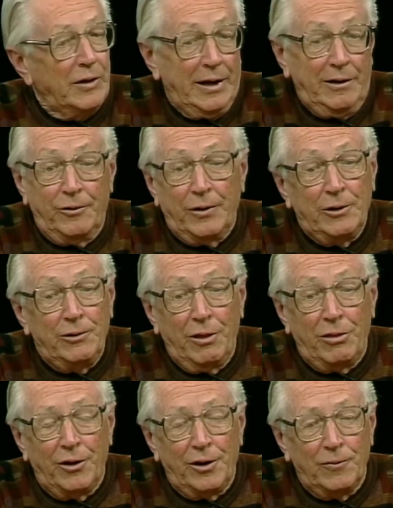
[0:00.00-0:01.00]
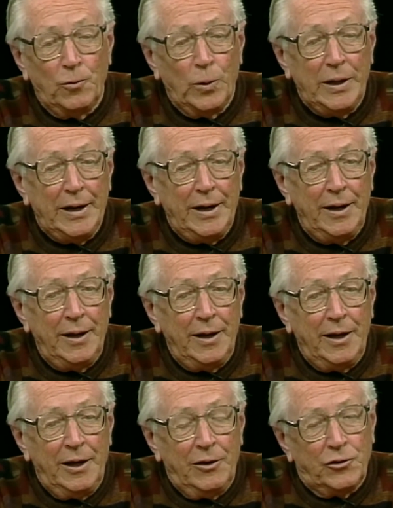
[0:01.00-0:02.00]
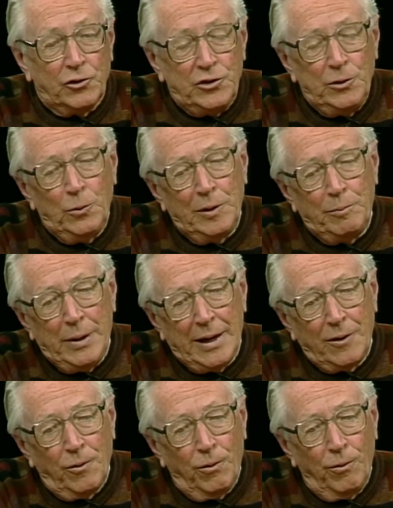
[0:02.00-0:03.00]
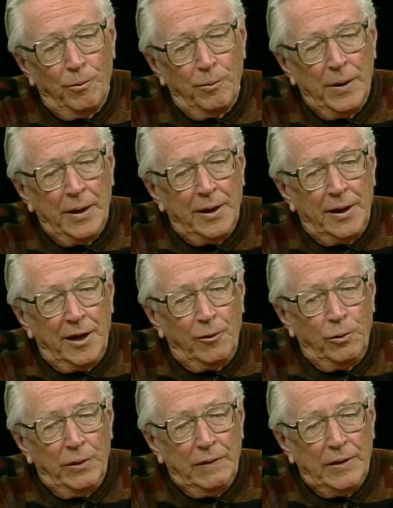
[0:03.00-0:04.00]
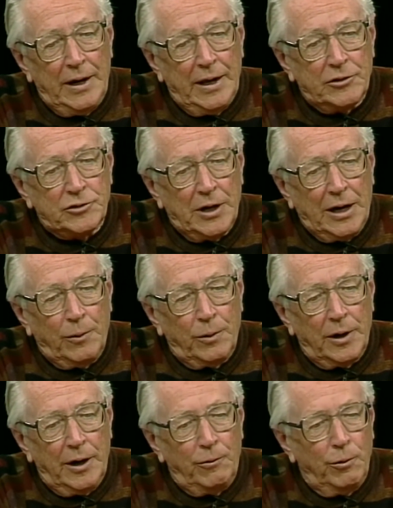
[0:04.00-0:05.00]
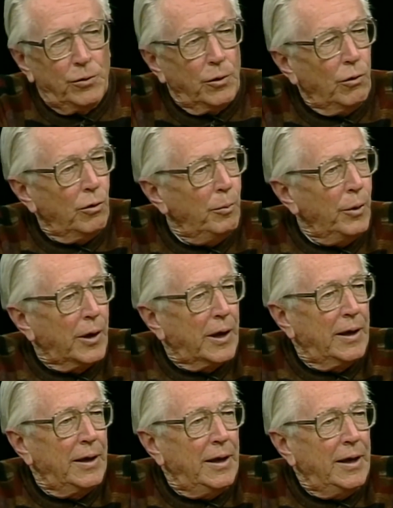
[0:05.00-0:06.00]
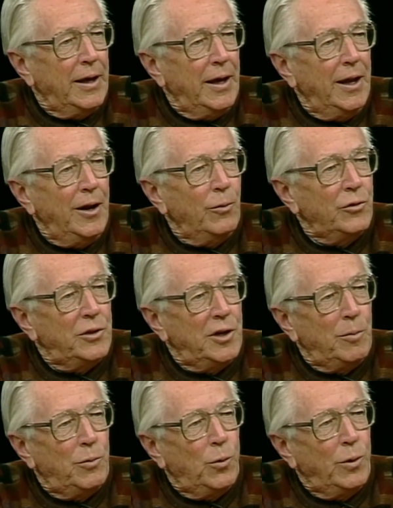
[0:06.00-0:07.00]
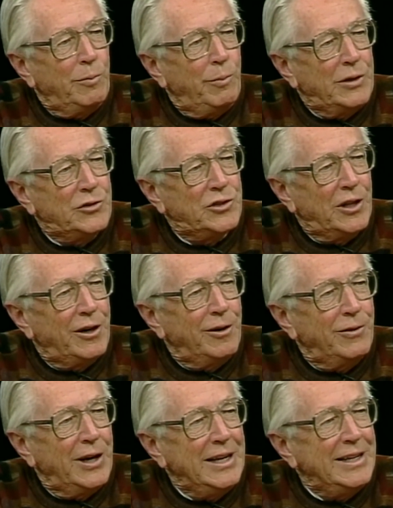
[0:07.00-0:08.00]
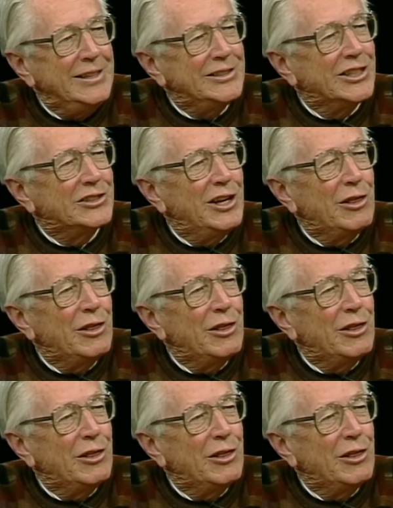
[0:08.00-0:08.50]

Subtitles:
I said, I don't know, I only thought of one. So she went back home, and within the next hour, I wrote the whole book. and it was the #1 bestseller of 1963.